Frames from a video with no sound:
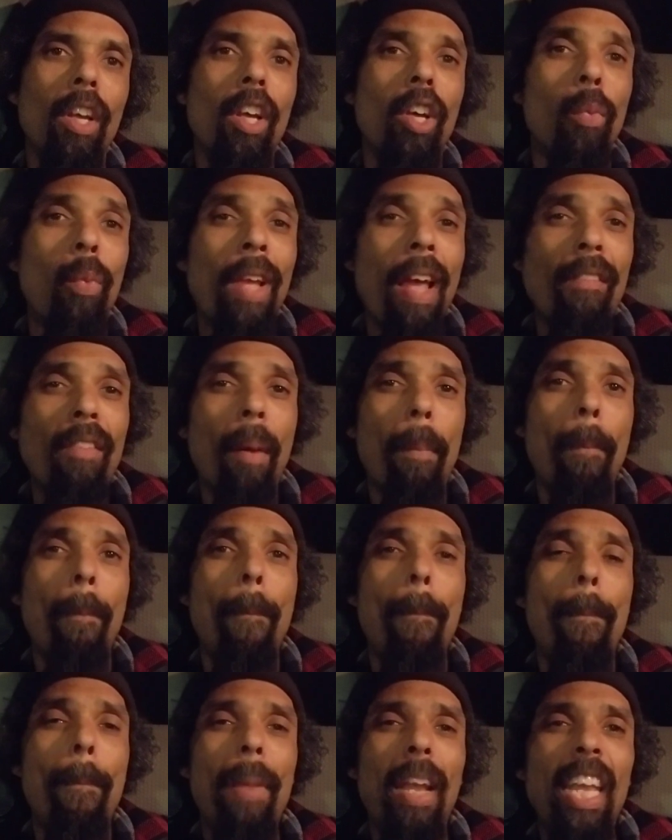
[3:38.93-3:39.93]
We have a
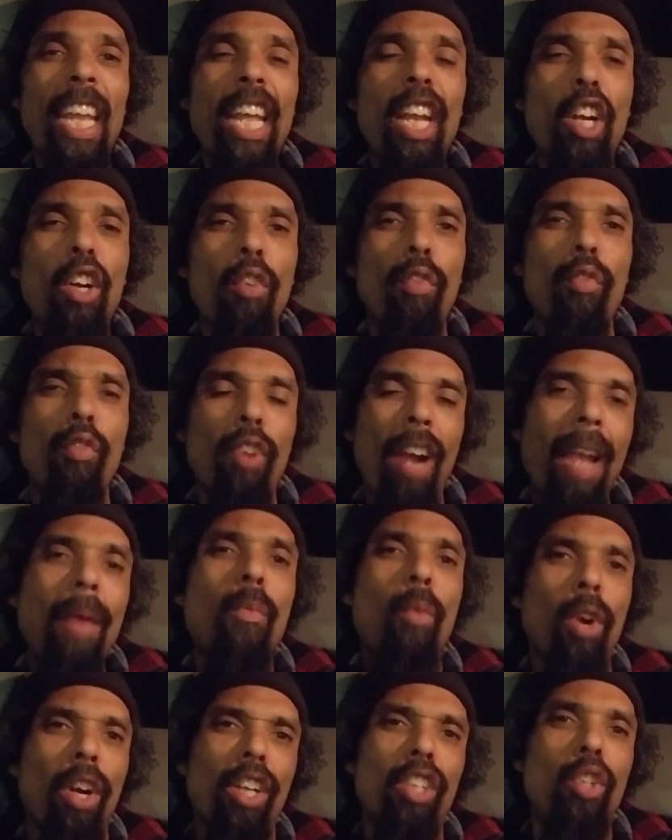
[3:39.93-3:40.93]
political
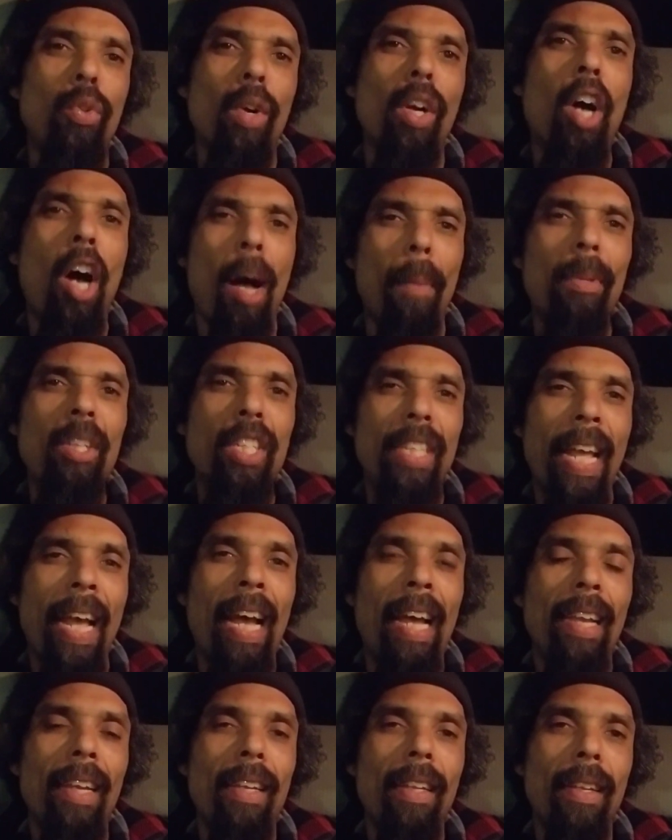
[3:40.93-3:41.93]
framework to accomplish
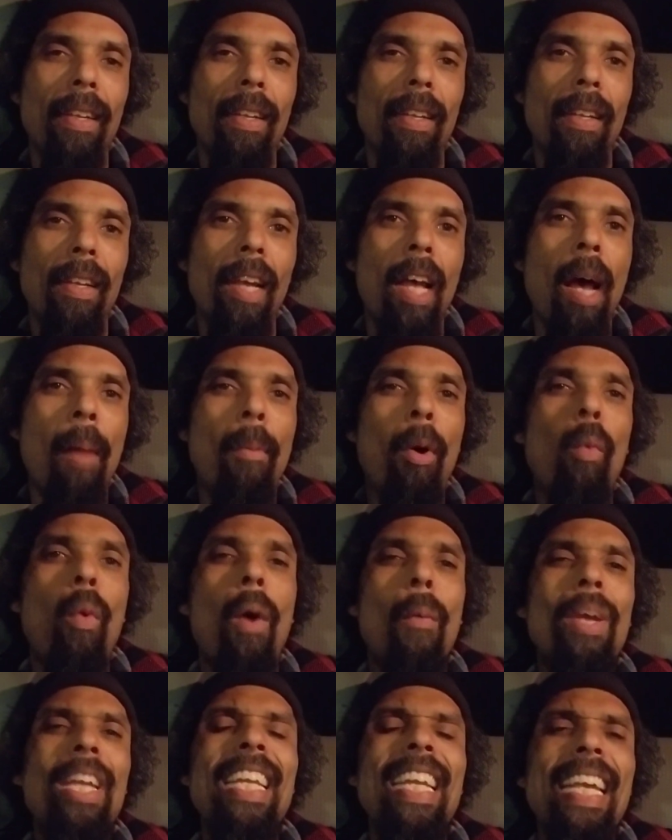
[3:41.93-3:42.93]
that. But
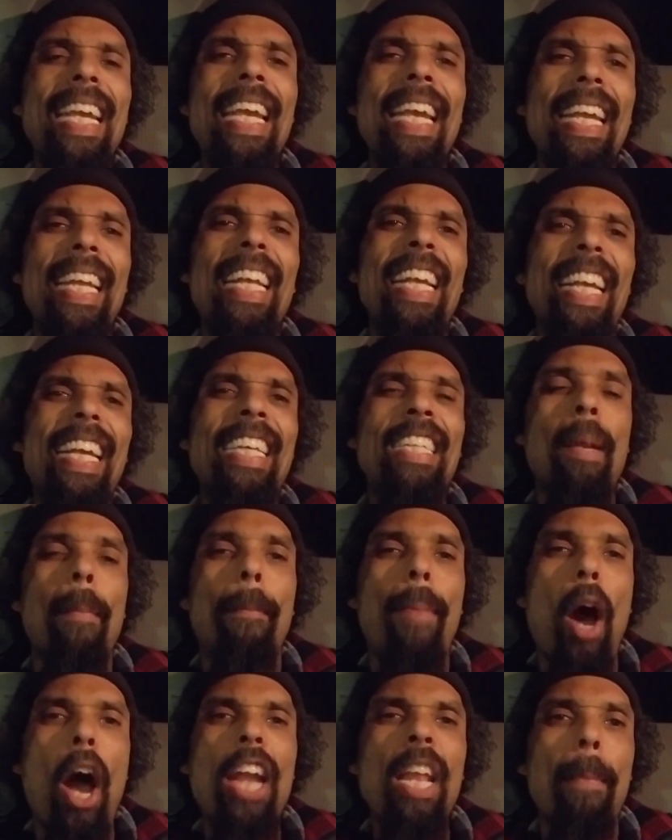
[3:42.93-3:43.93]
what we need is a
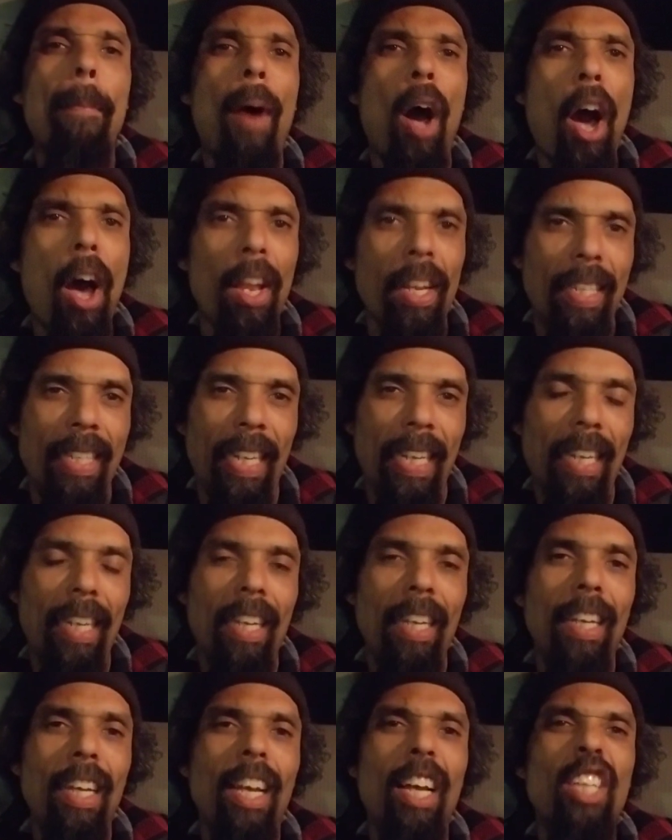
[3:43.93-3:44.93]
body politic
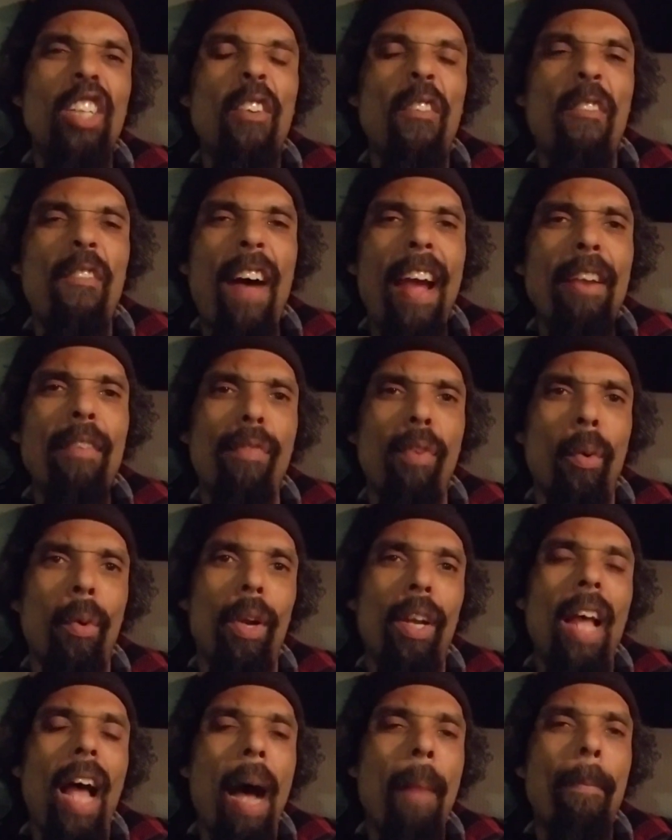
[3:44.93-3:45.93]
to fight for
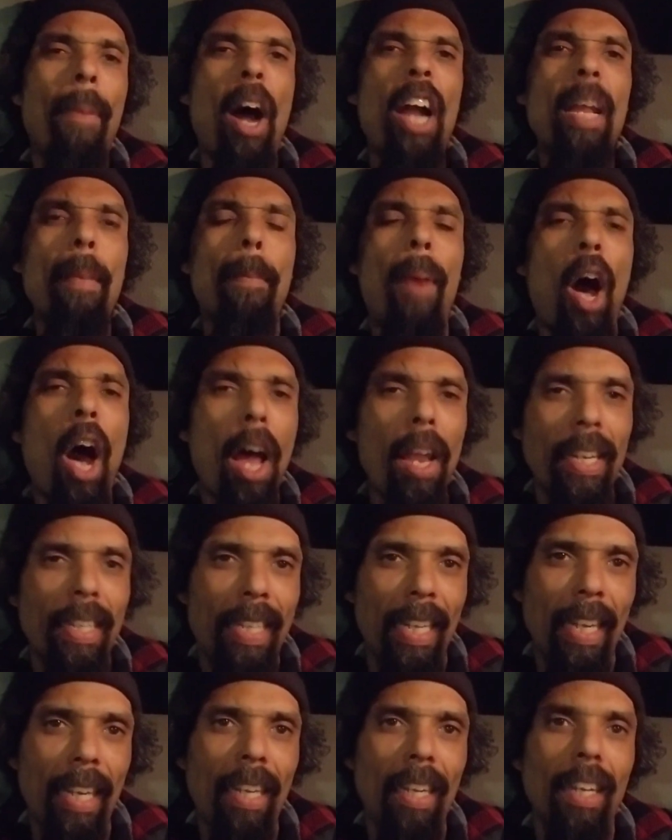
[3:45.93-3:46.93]
it, a body
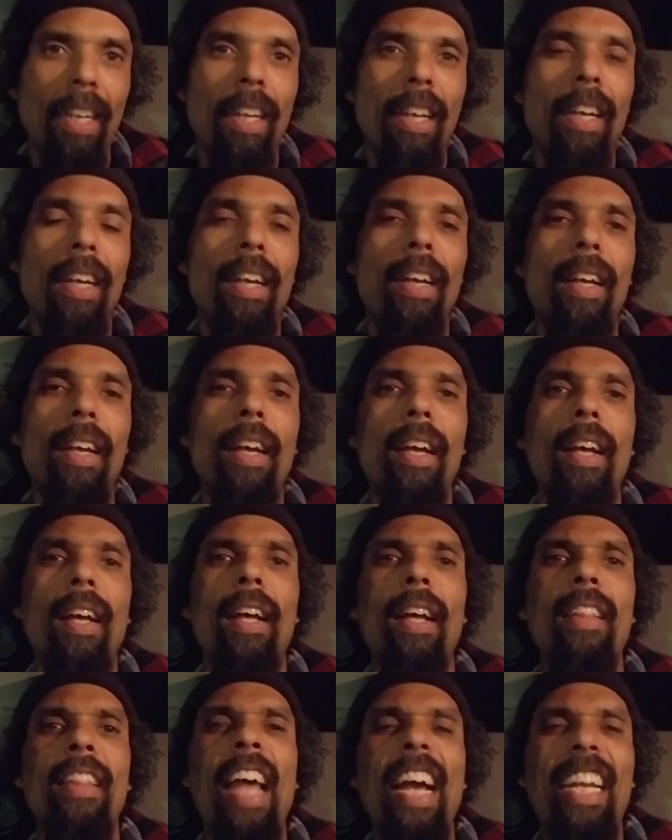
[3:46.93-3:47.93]
politic
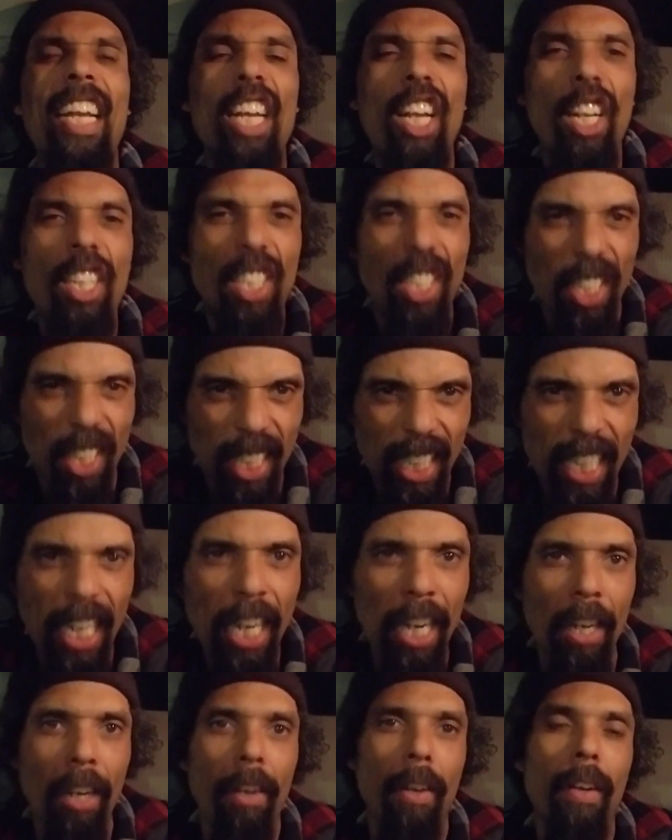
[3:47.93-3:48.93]
that can
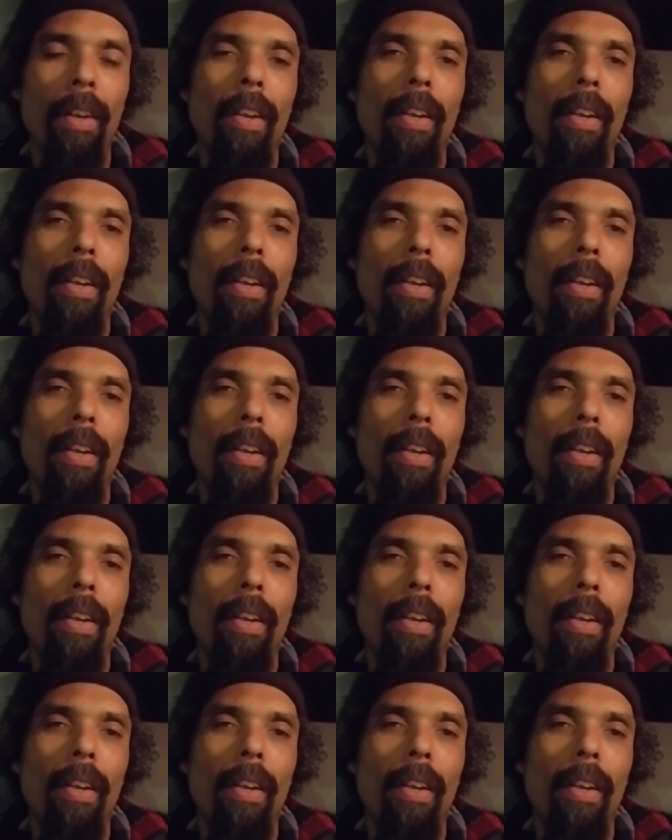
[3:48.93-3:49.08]
steer